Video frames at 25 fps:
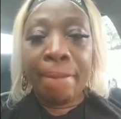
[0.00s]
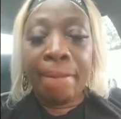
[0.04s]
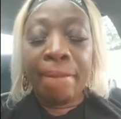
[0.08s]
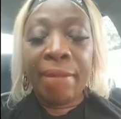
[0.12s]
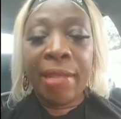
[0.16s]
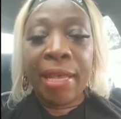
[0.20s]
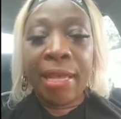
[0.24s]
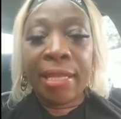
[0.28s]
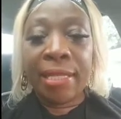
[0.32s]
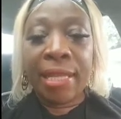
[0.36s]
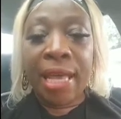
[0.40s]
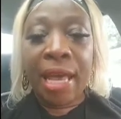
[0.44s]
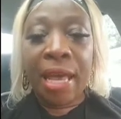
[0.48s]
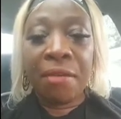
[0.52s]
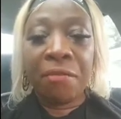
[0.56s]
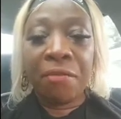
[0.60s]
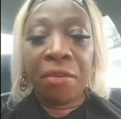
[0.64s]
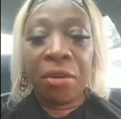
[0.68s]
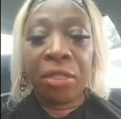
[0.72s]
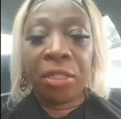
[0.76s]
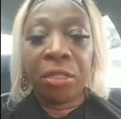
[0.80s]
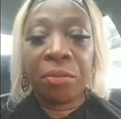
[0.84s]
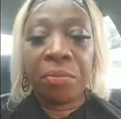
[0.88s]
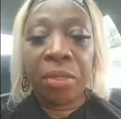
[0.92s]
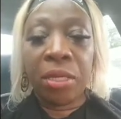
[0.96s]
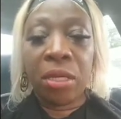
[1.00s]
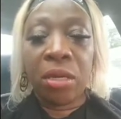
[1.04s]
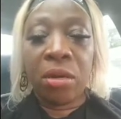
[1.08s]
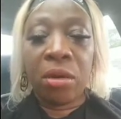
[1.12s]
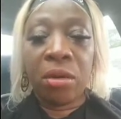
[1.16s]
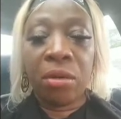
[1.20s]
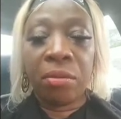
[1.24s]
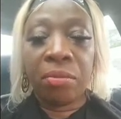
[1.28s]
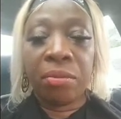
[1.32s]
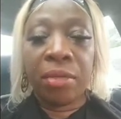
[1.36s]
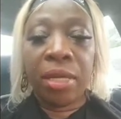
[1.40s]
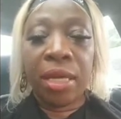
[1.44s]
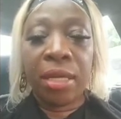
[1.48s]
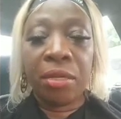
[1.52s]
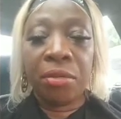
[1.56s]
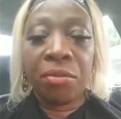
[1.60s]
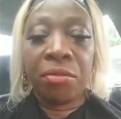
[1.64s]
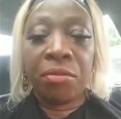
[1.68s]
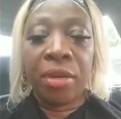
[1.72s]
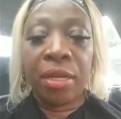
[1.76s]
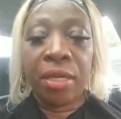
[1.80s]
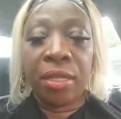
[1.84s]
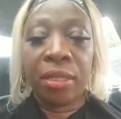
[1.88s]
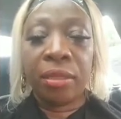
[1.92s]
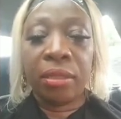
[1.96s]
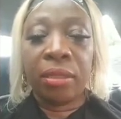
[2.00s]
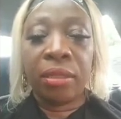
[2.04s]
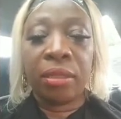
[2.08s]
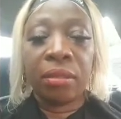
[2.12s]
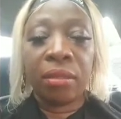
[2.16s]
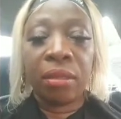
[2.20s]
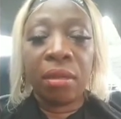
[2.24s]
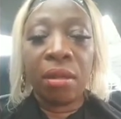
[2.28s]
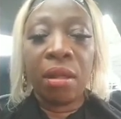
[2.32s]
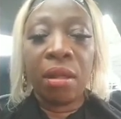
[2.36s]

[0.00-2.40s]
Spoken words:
Yeah, Diverse, big up, Daddy Reds.